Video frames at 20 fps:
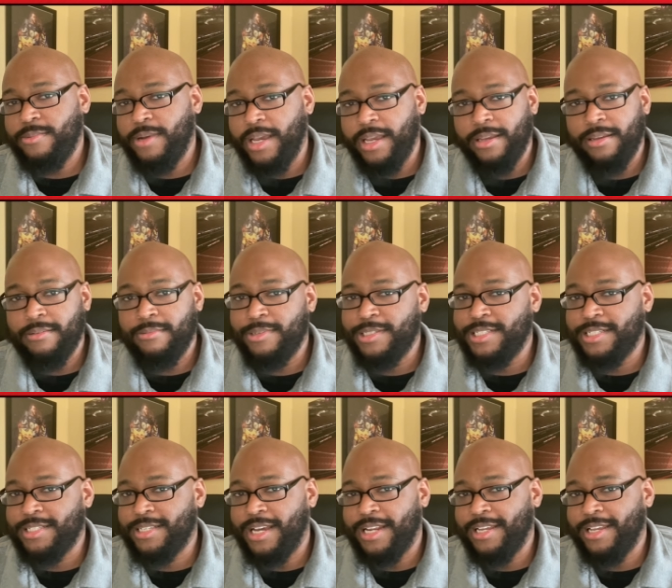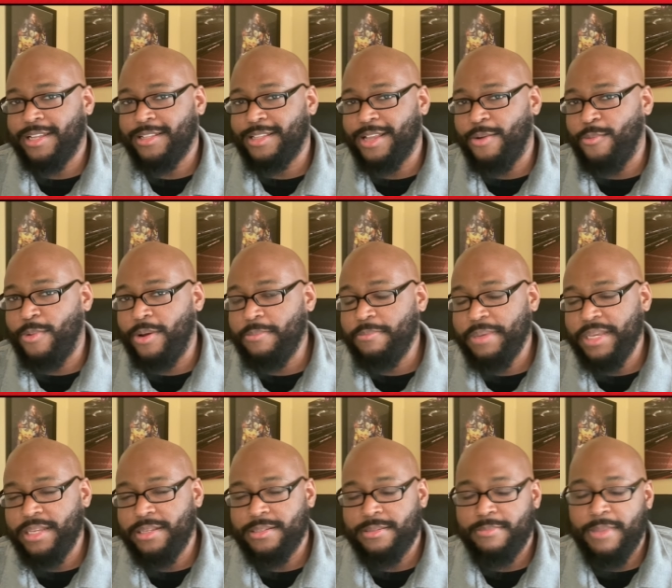away. We just got to get that one
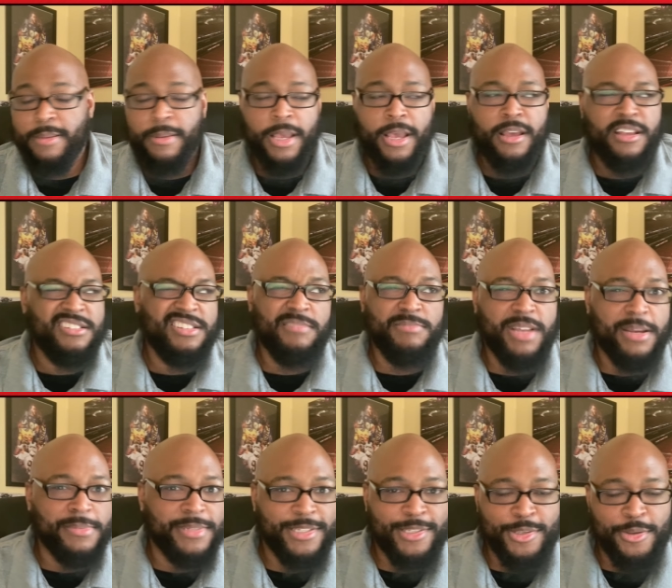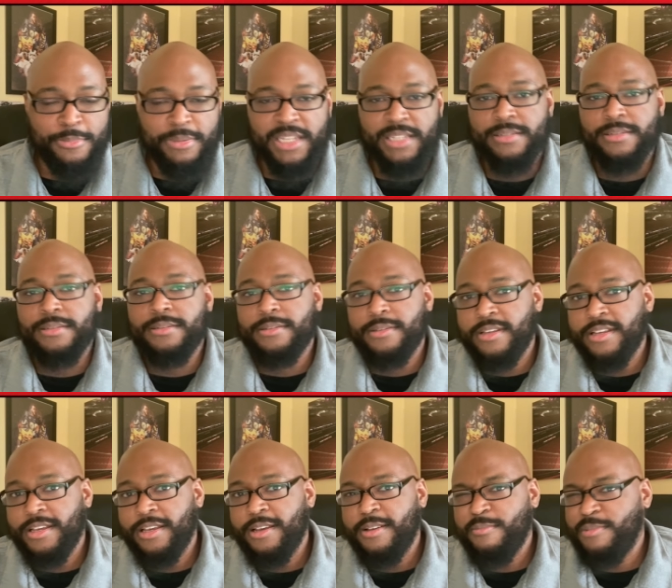piece. Maybe sometimes it's two pieces,
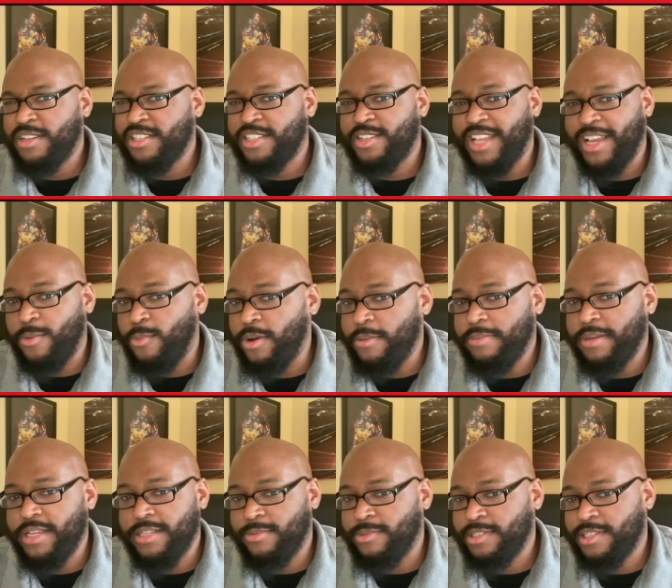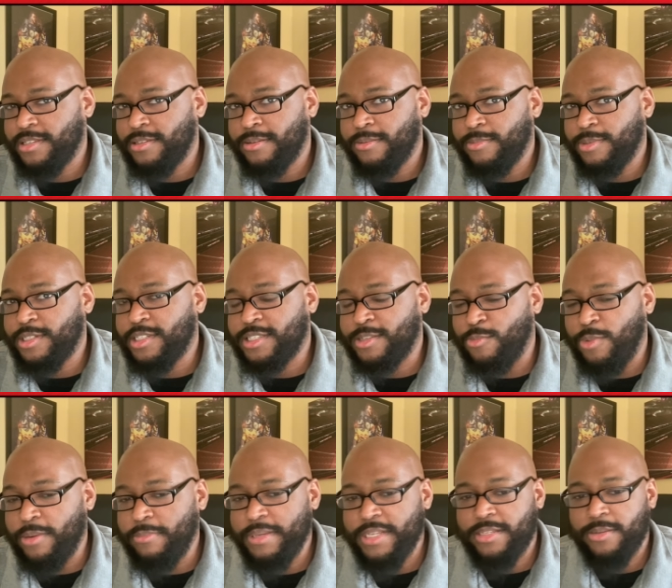but it's like one piece. We just we're just
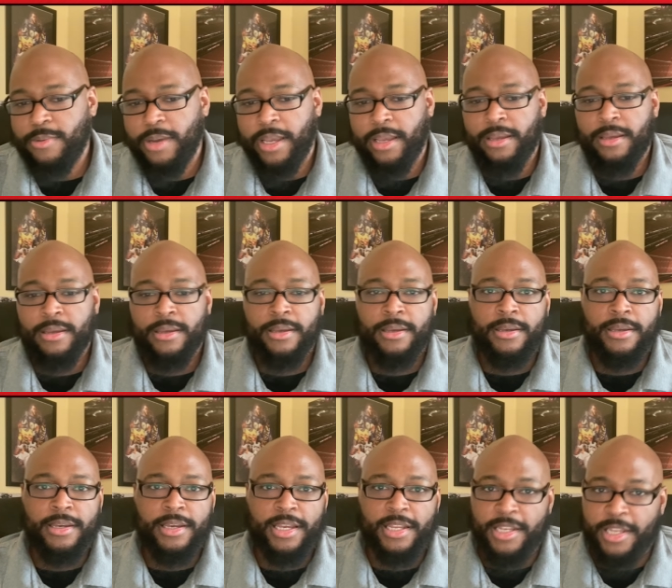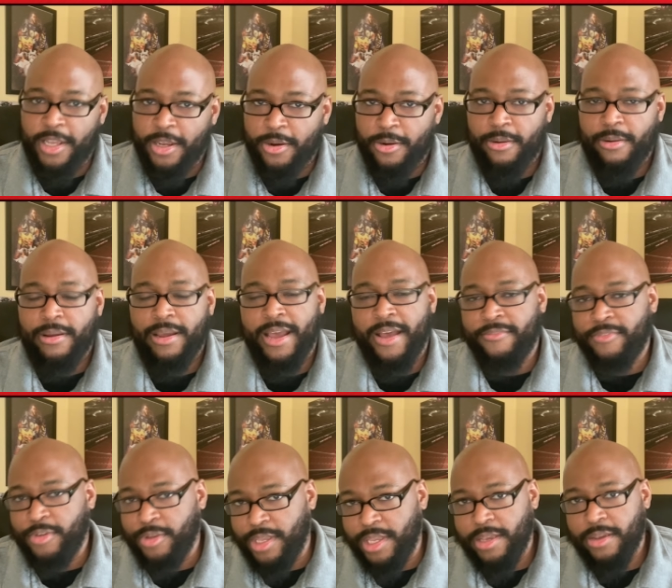one piece away. Year
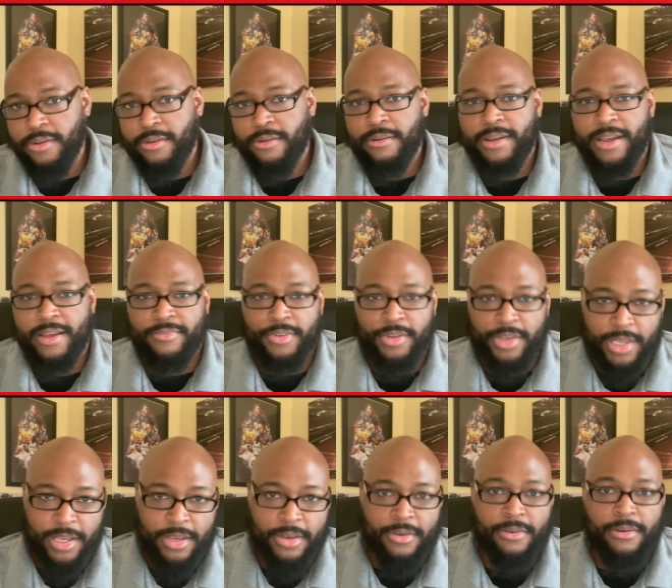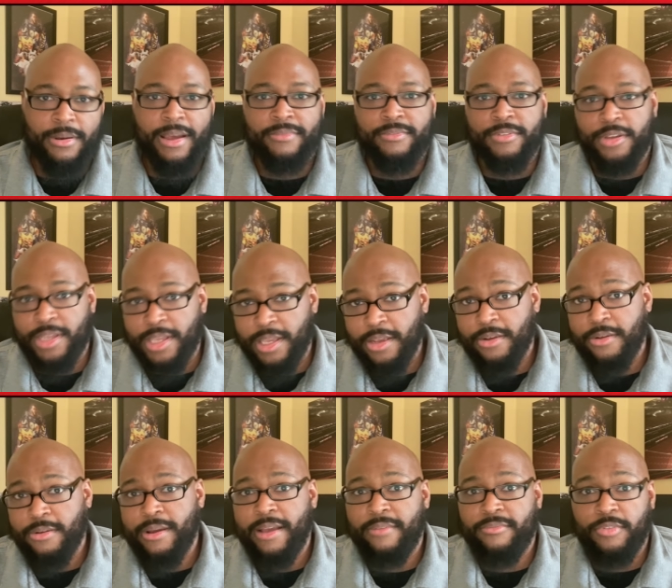after year after year after
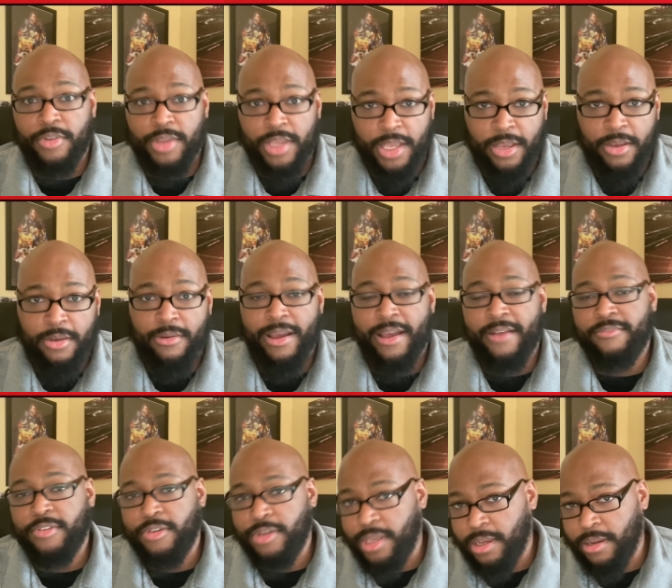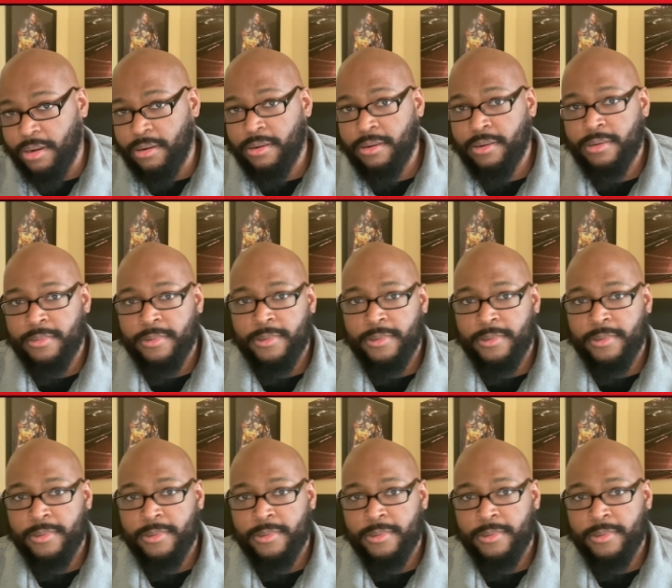year after year after year.